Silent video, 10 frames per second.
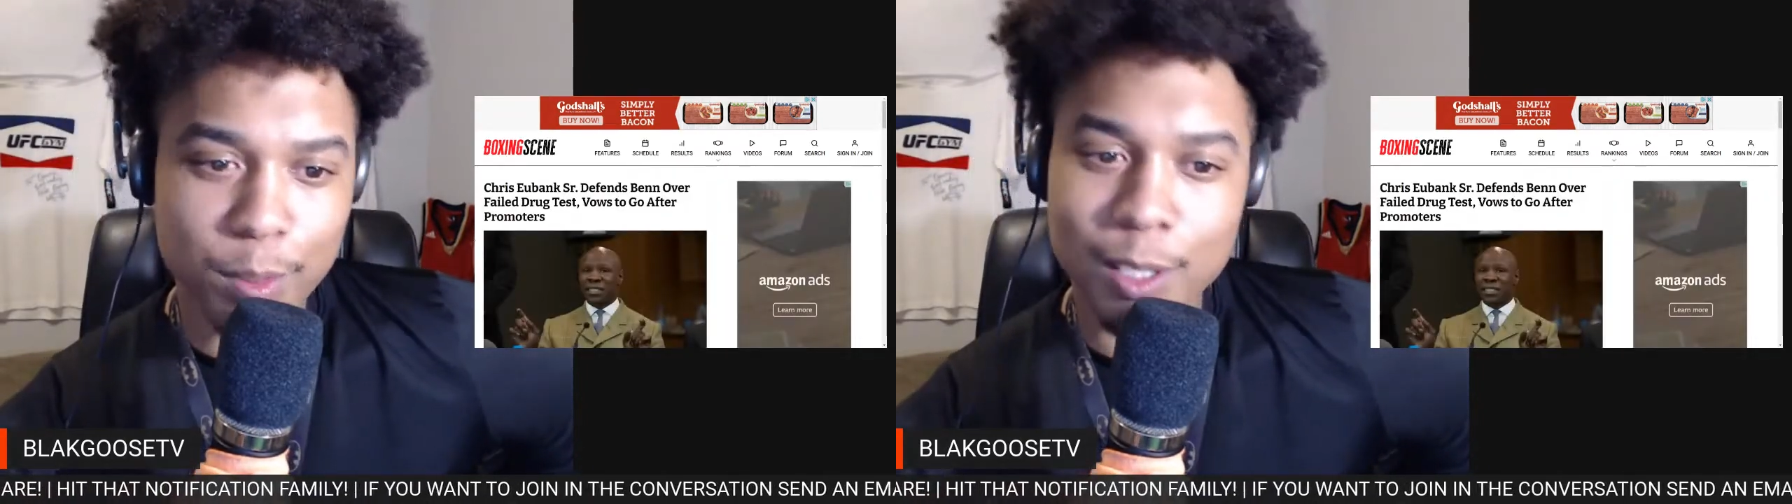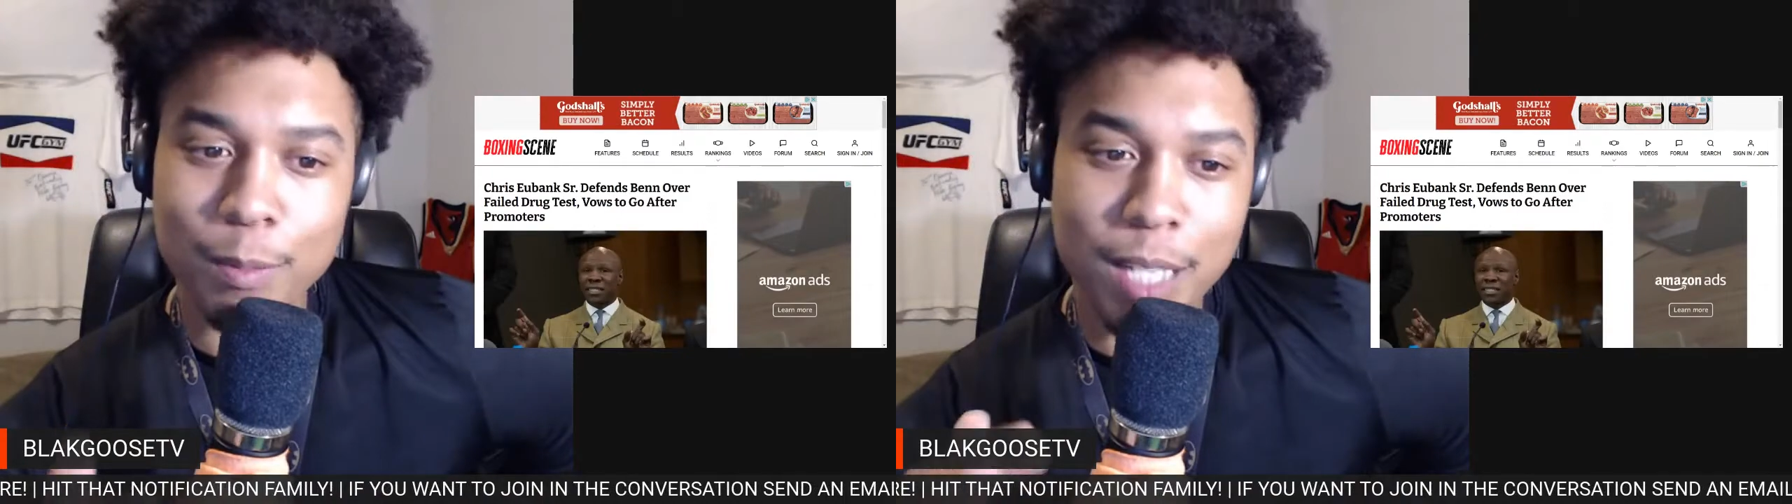
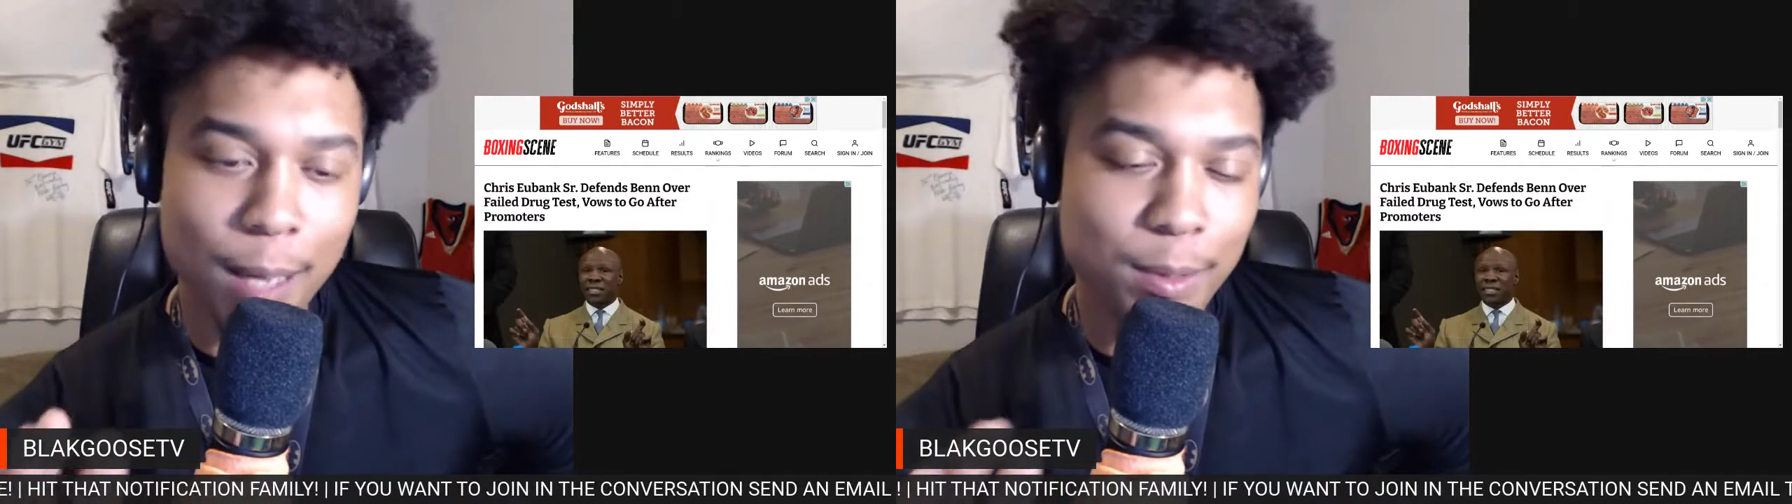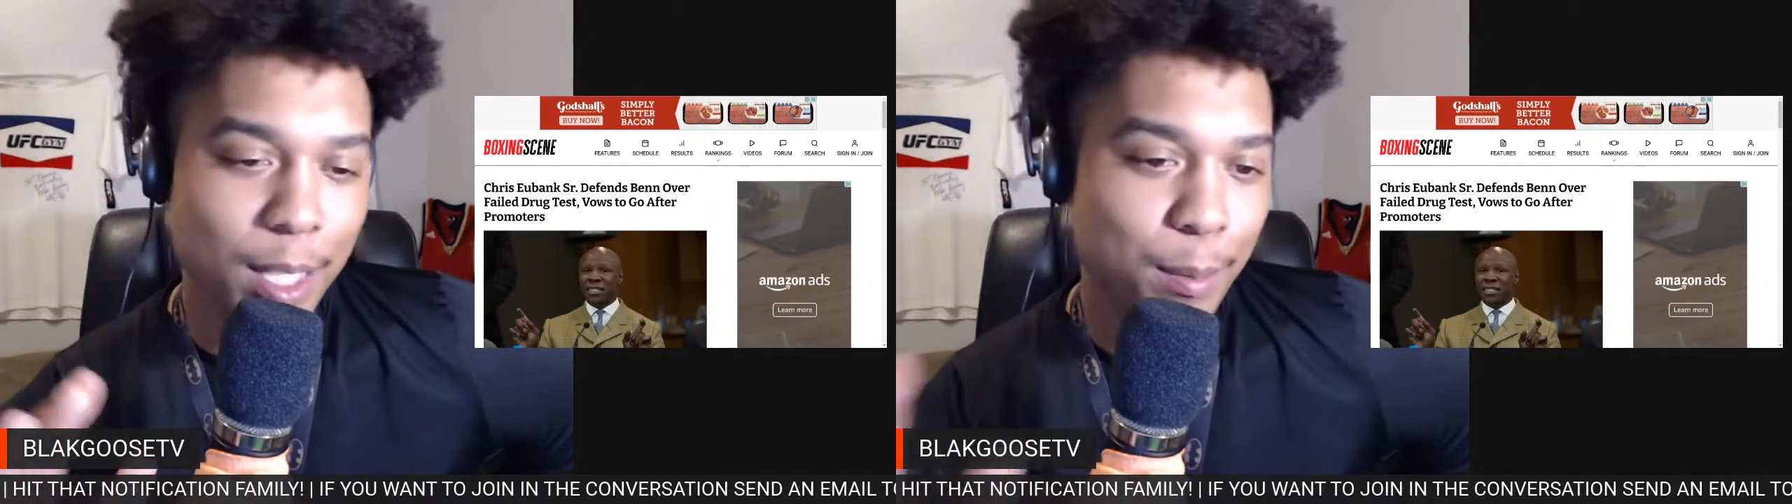but
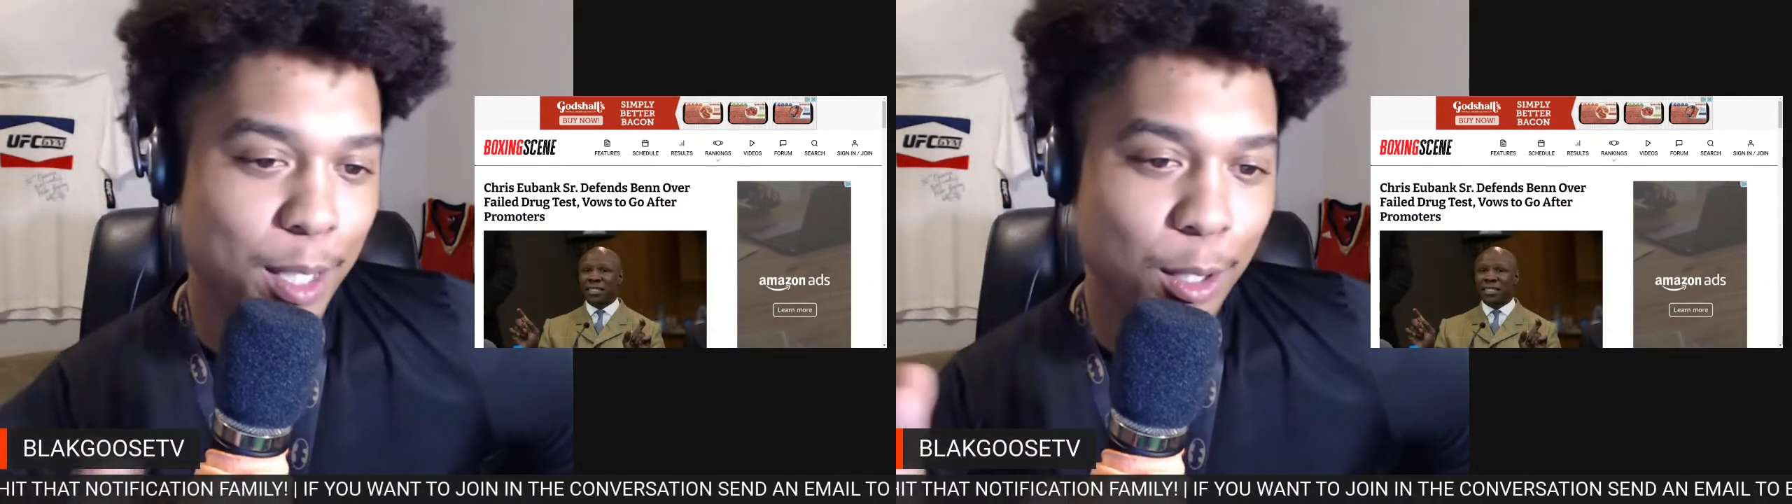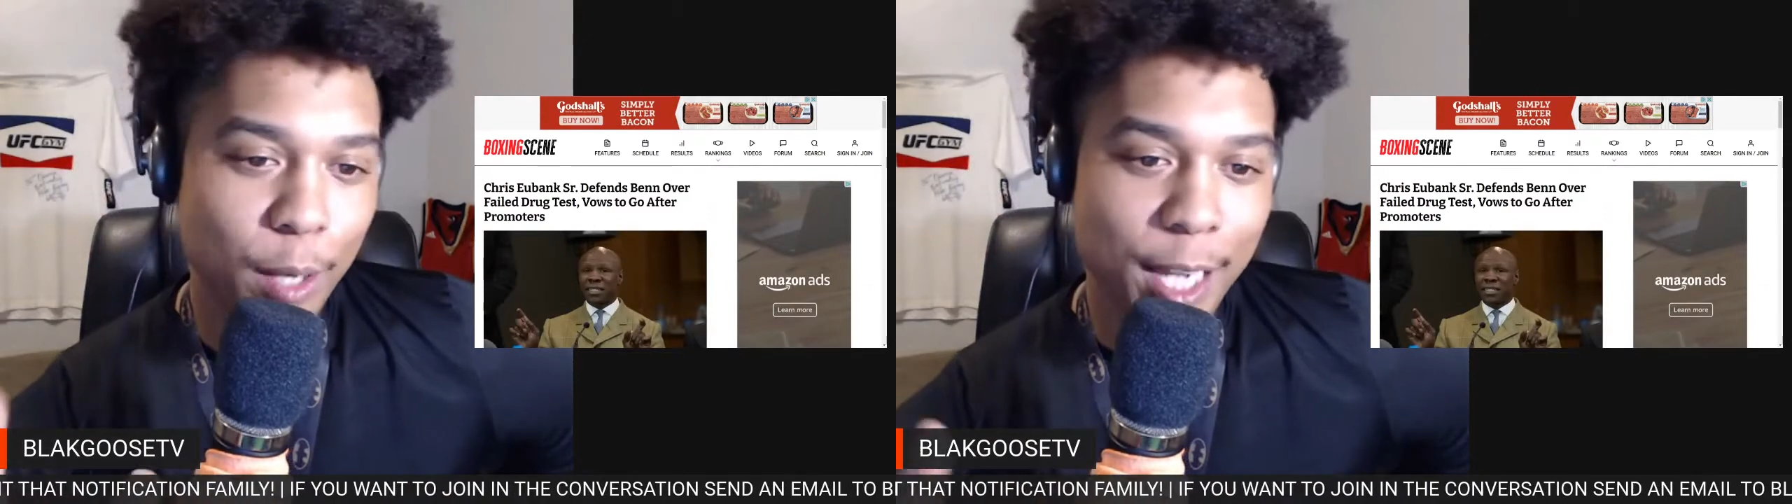sometimes they be a
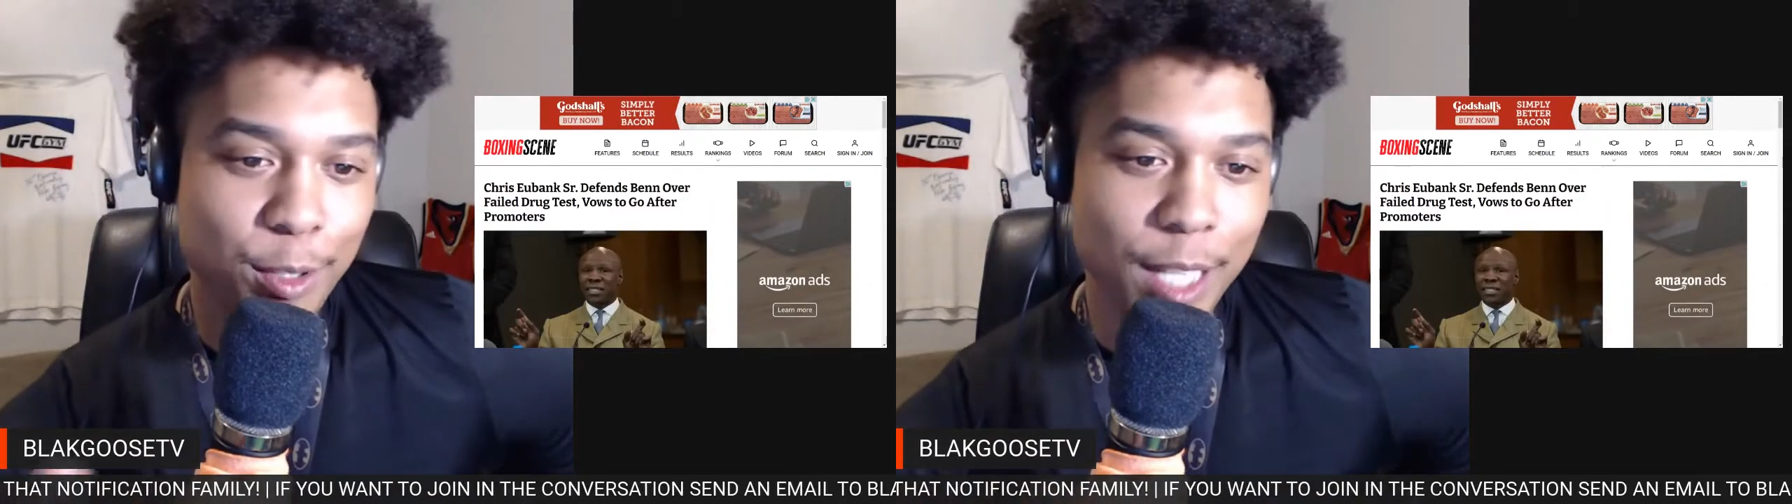little extra.